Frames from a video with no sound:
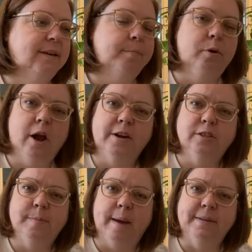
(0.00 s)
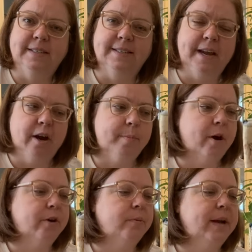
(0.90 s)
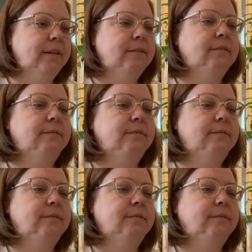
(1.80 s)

Marauder's Map. This is a Harry Potter one.